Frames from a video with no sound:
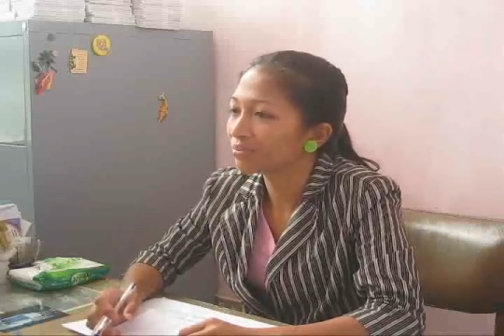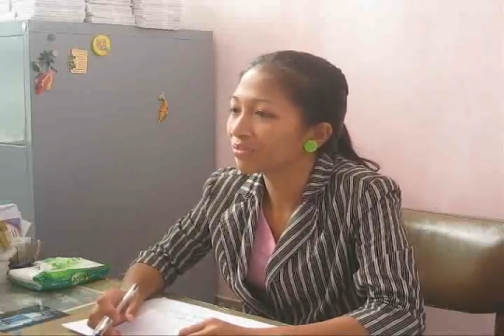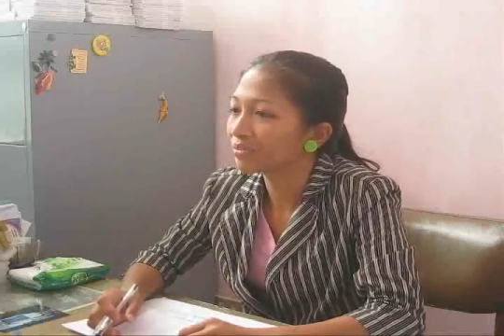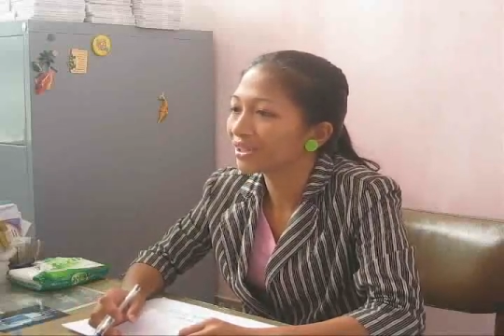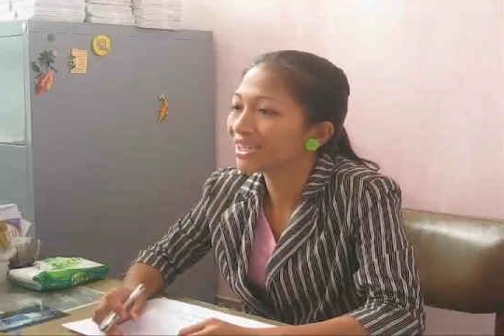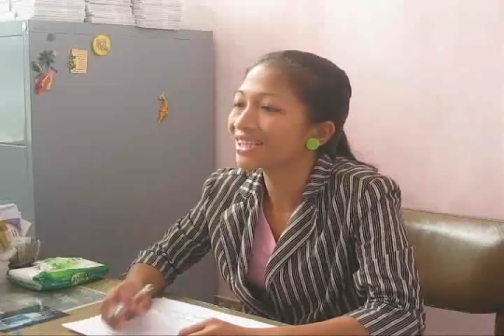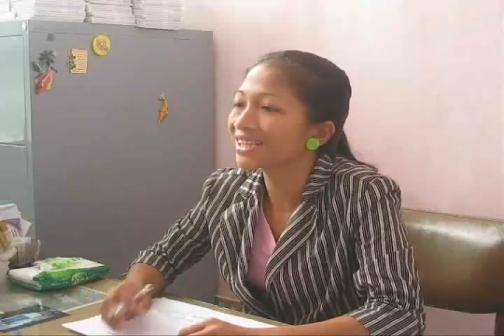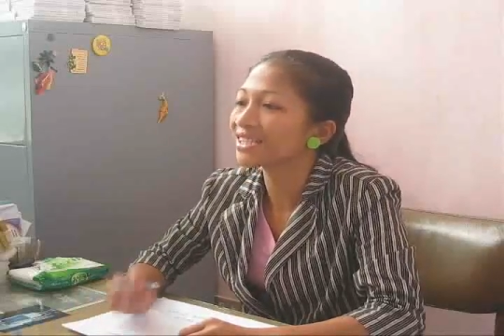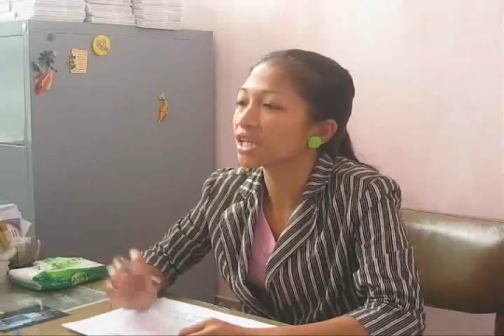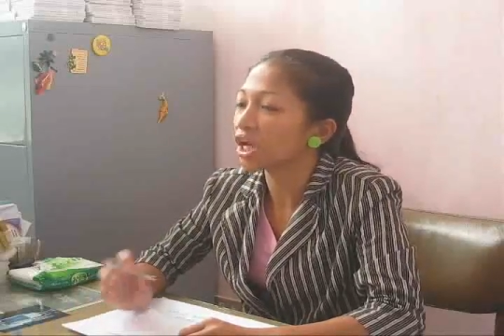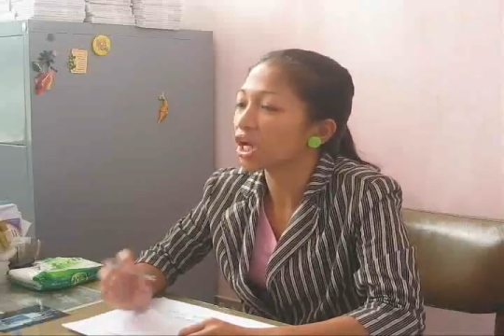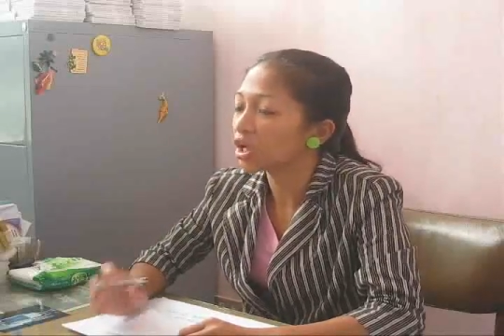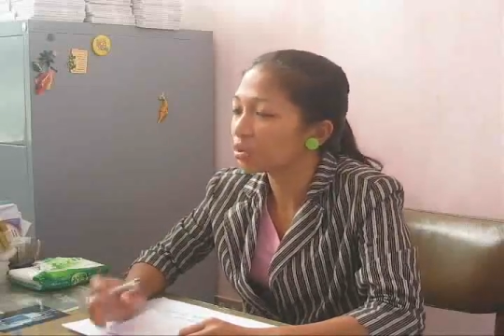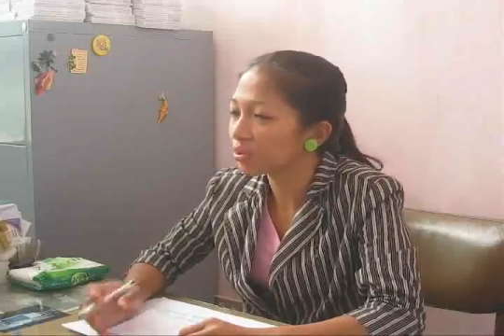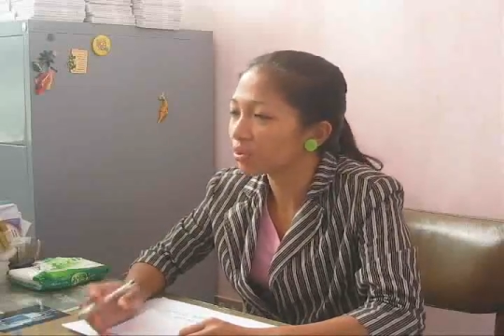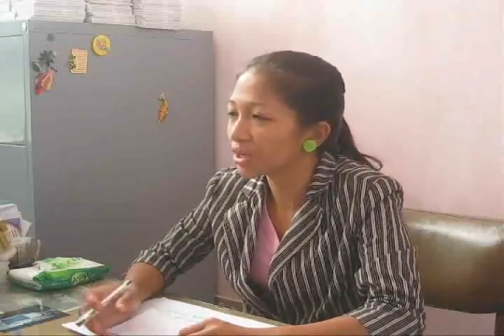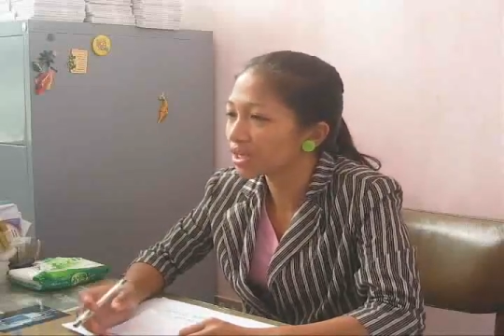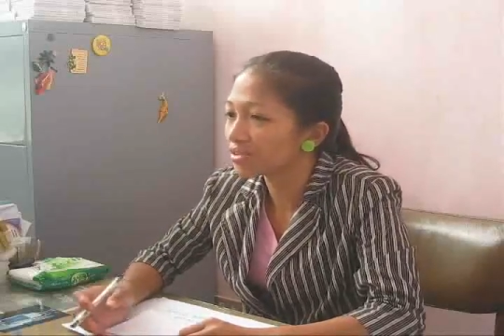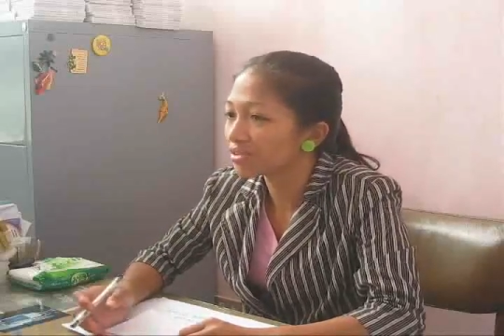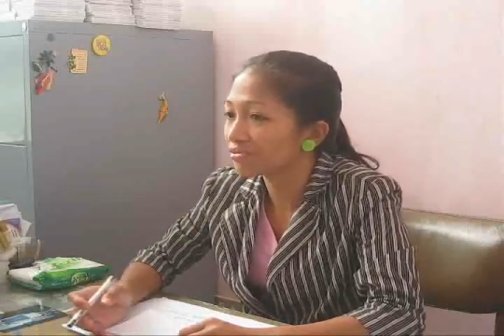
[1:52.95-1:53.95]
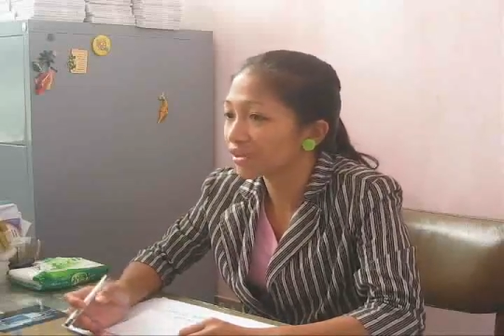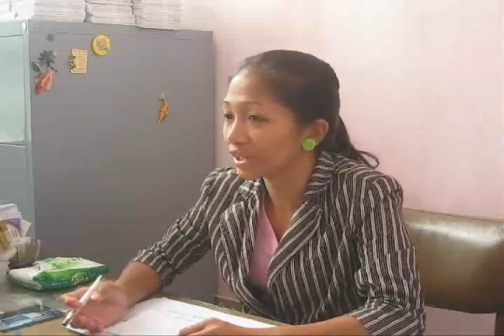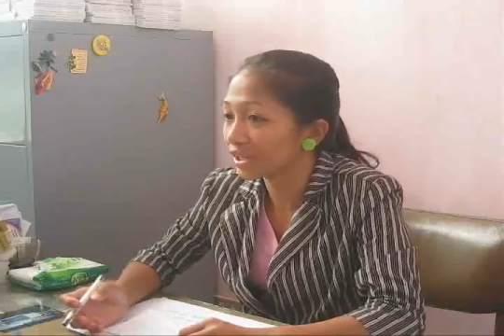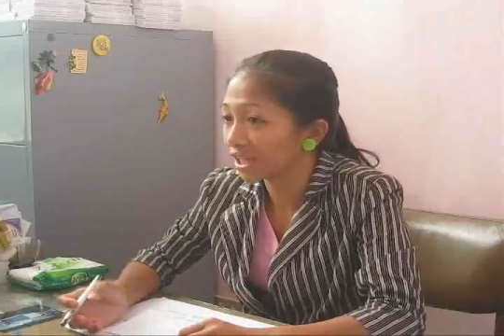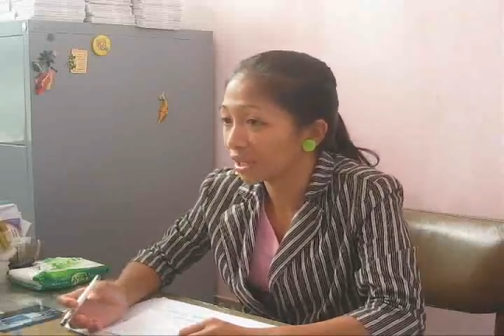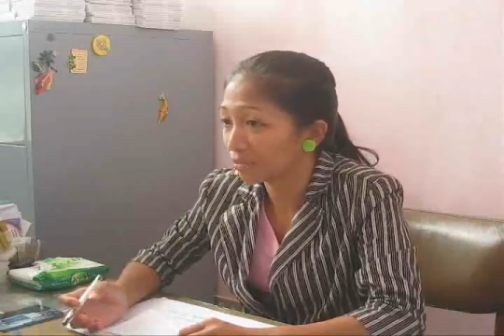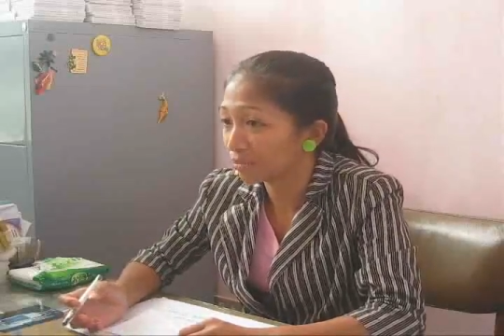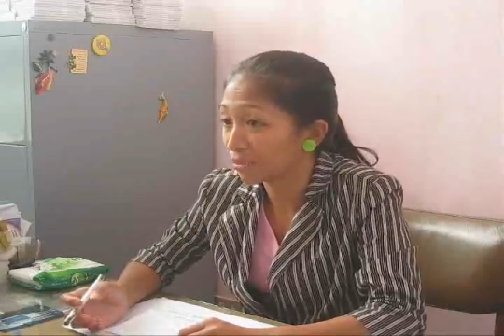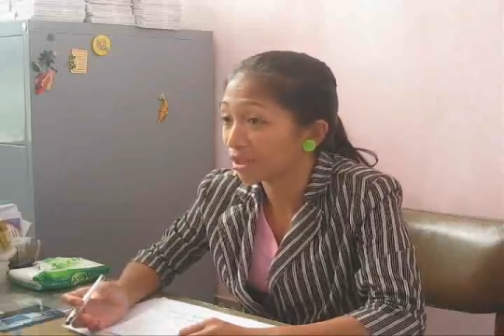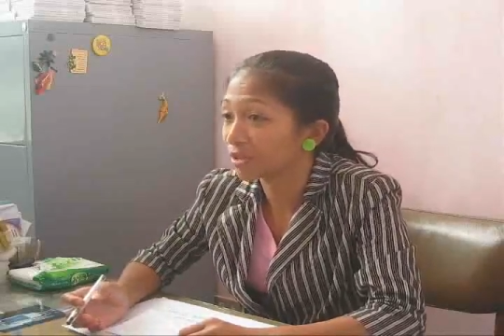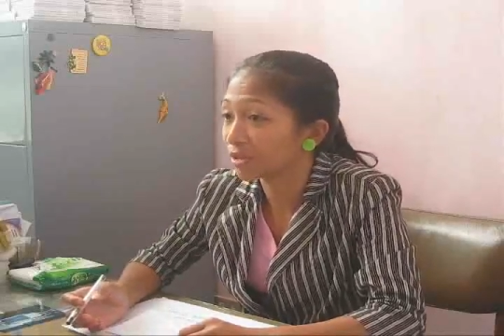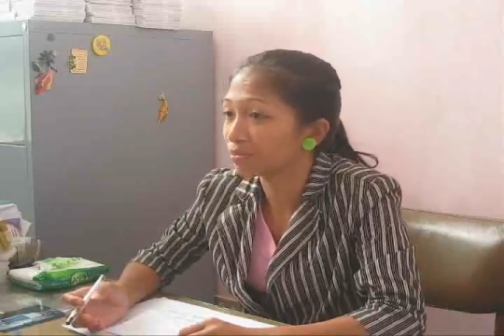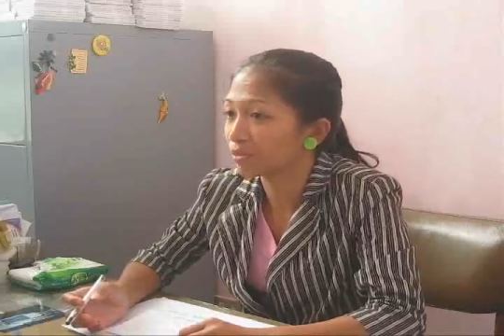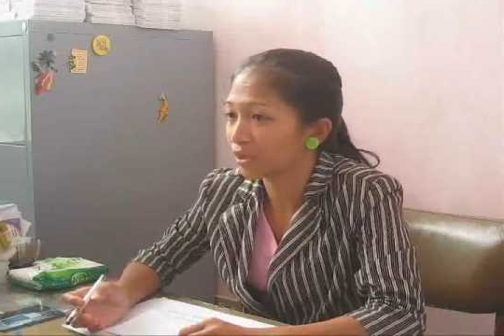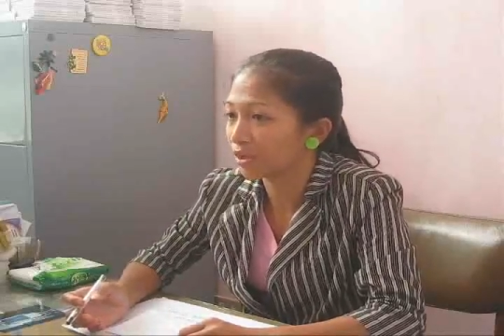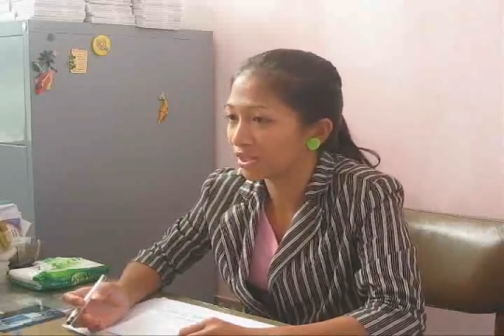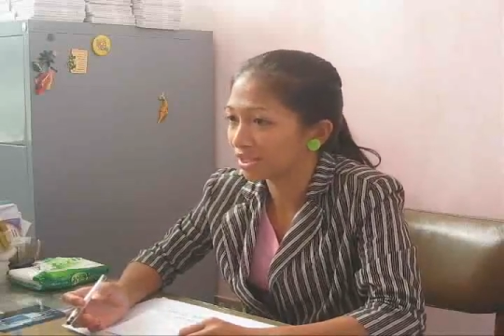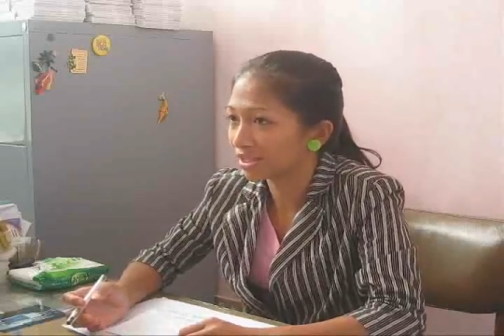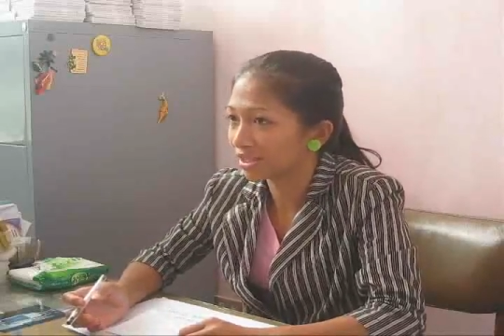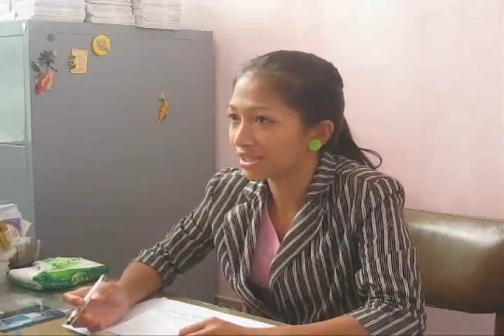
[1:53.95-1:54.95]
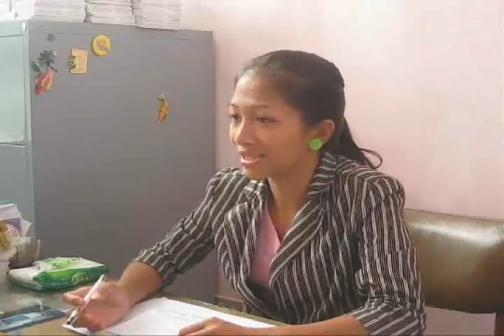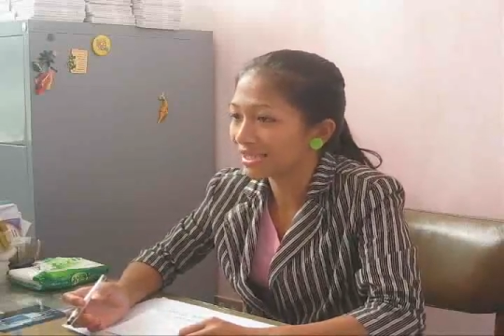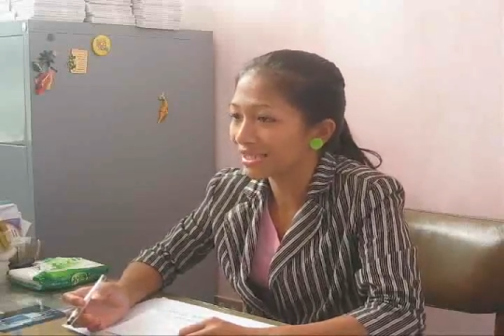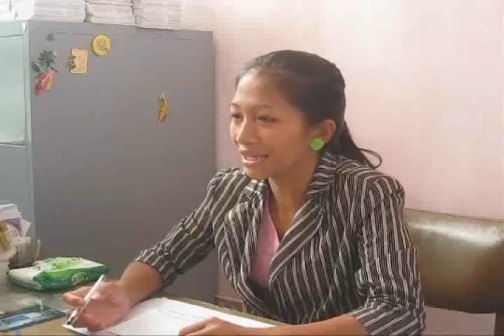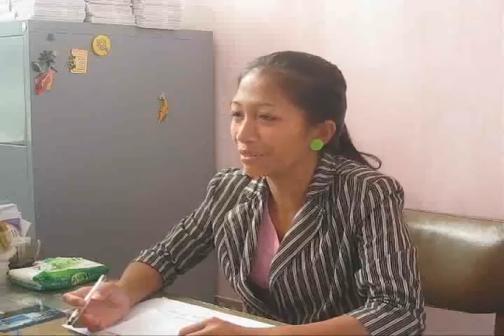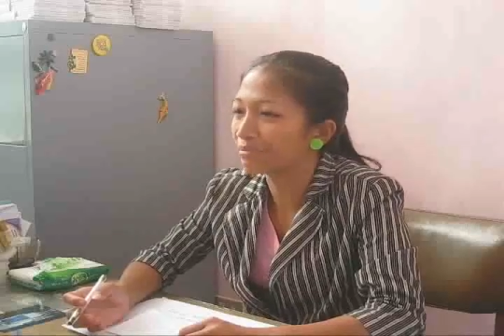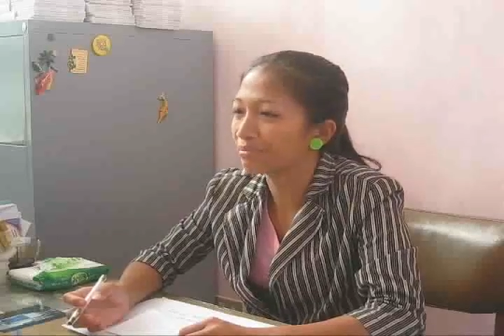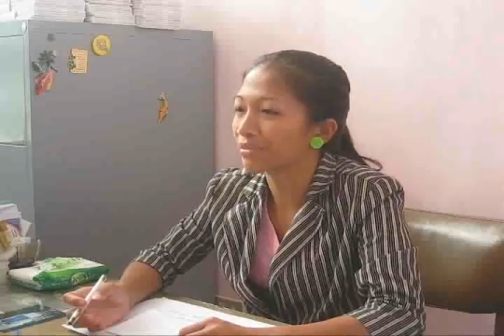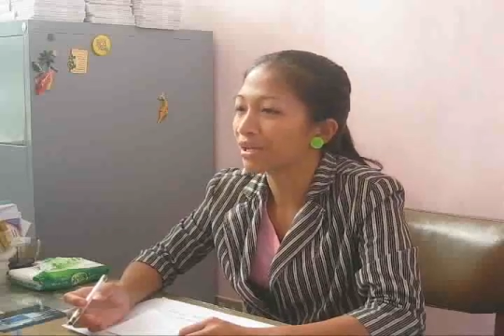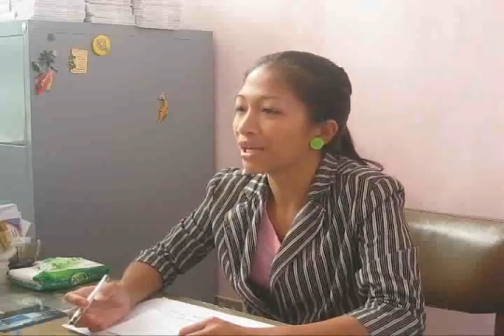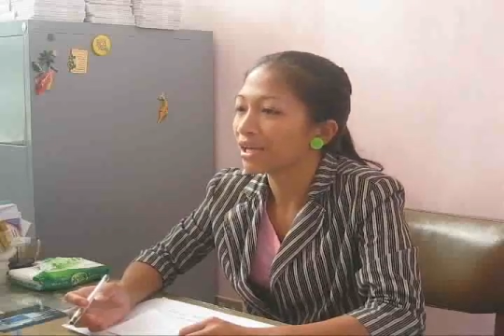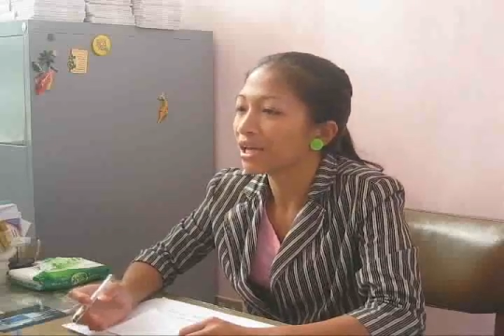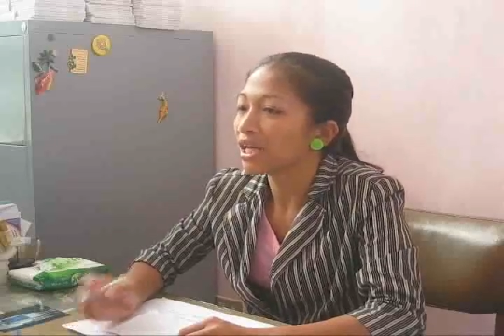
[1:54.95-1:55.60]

please always fill up a deposit slip.